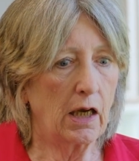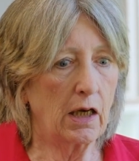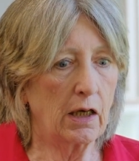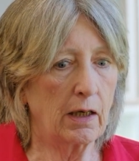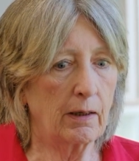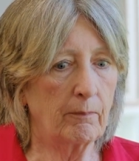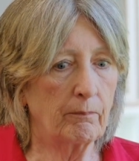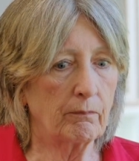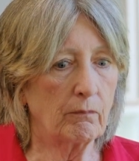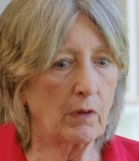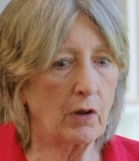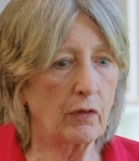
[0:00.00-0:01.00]

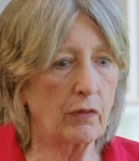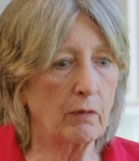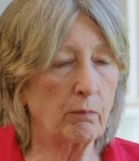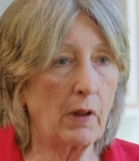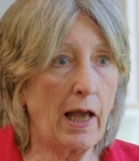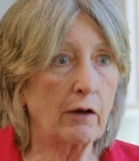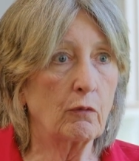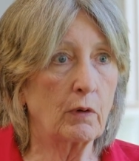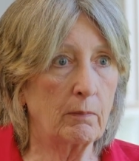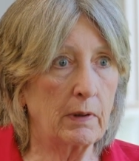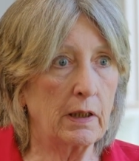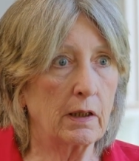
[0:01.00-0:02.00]
the black
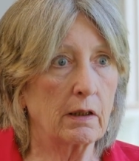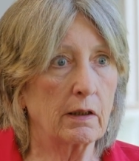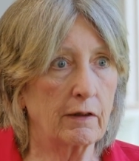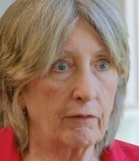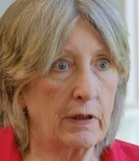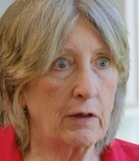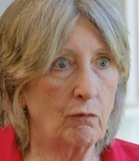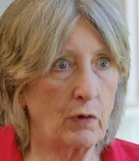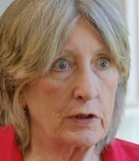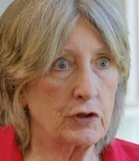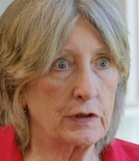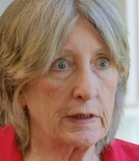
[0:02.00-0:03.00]
women living in
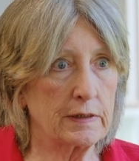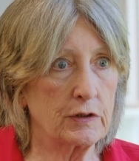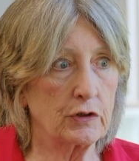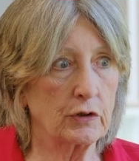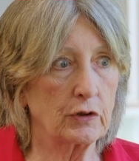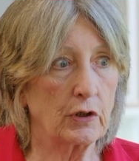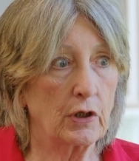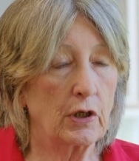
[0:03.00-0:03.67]
Westchester